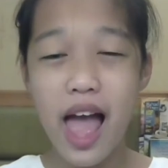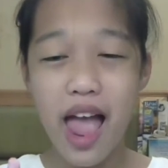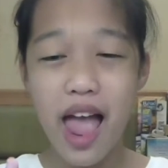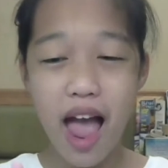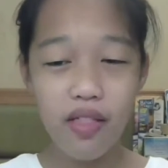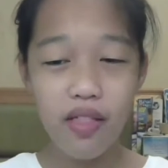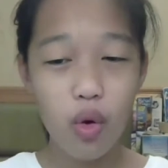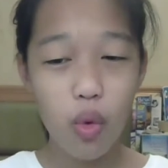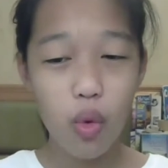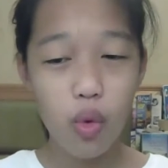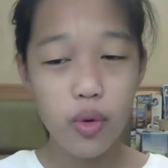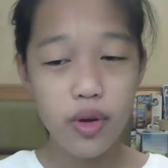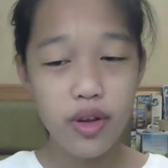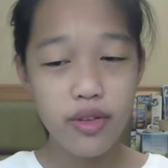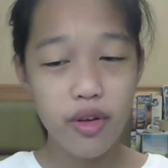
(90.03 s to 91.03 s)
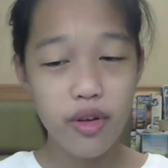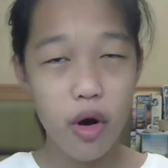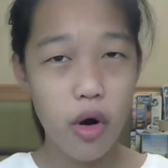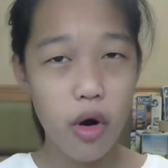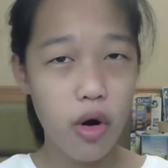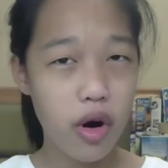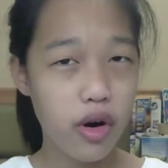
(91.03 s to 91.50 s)
Allegories
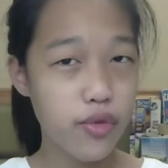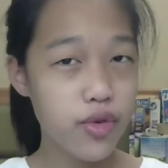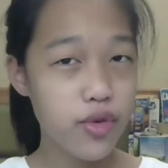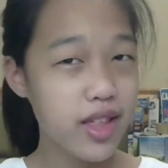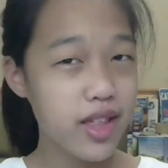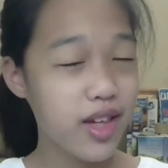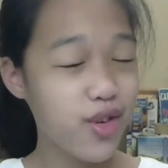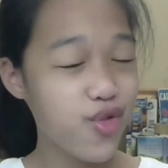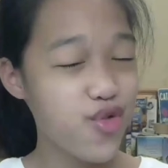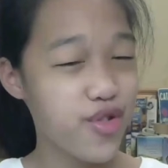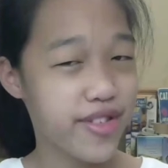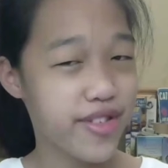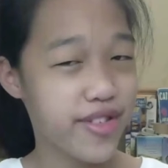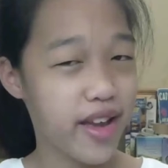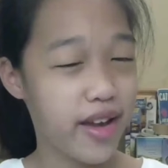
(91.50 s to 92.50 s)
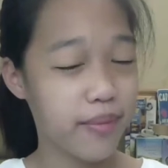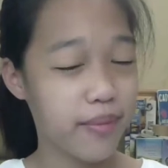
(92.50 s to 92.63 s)
are really interesting.